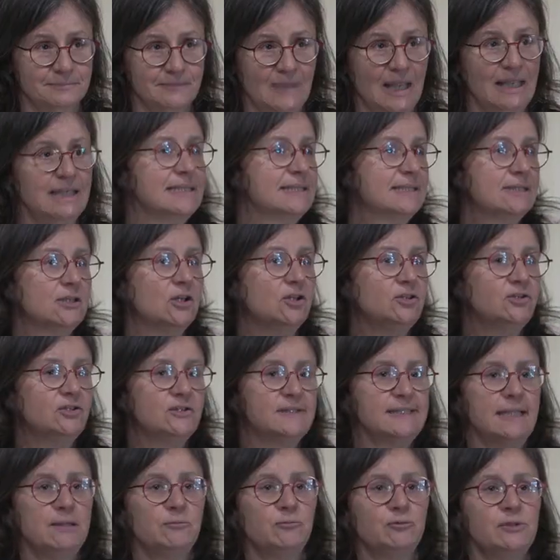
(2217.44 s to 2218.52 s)
And it's not the
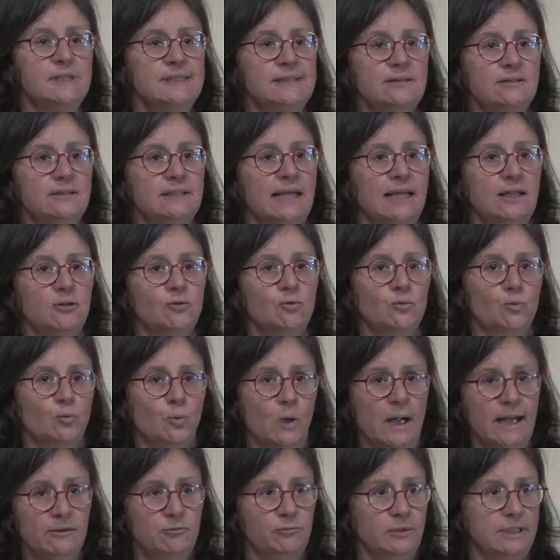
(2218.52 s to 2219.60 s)
same reason I,
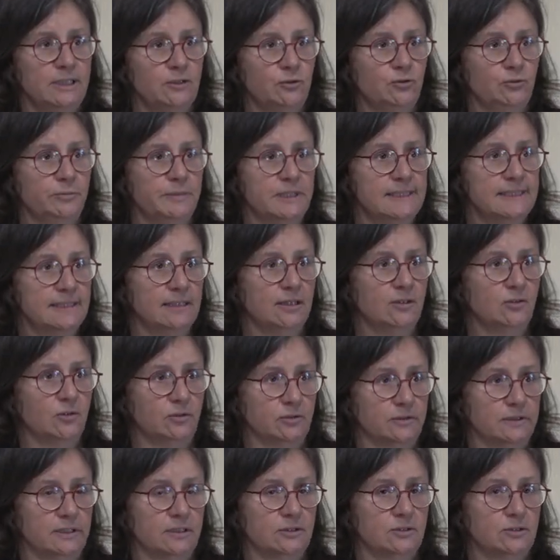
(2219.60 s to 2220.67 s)
why we humans are
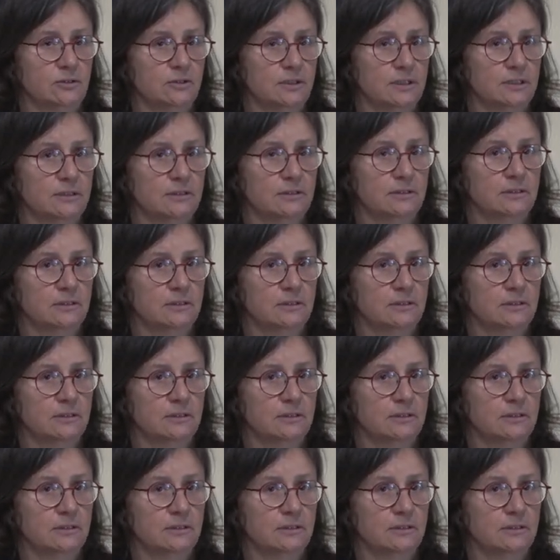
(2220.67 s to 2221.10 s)
hot, actually